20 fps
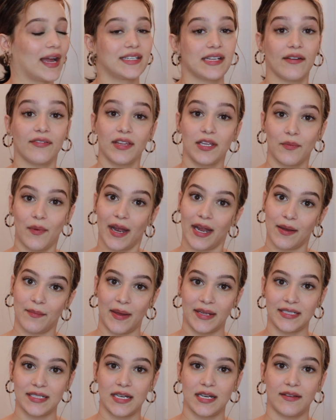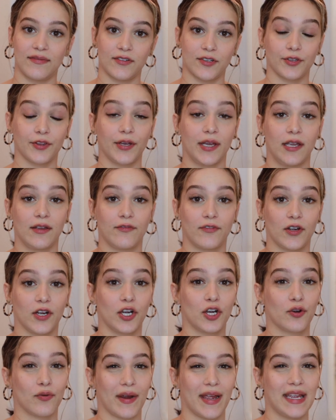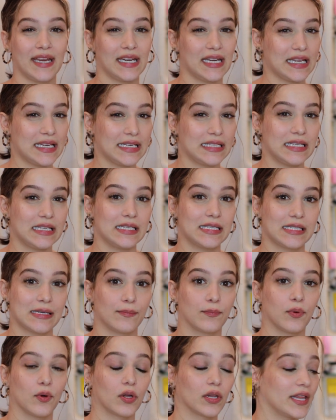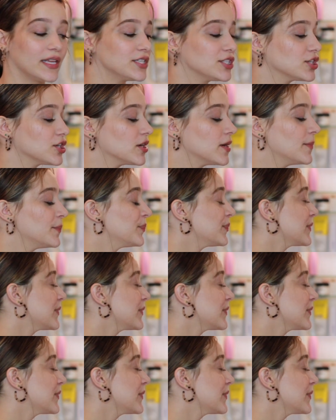I definitely recommend it if you're looking for a great, easy, simple cleanser.